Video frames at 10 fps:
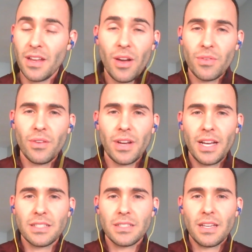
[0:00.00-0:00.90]
No,
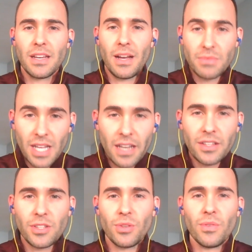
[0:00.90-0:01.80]
guys, I'm
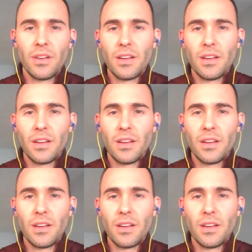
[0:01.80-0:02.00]
telling you,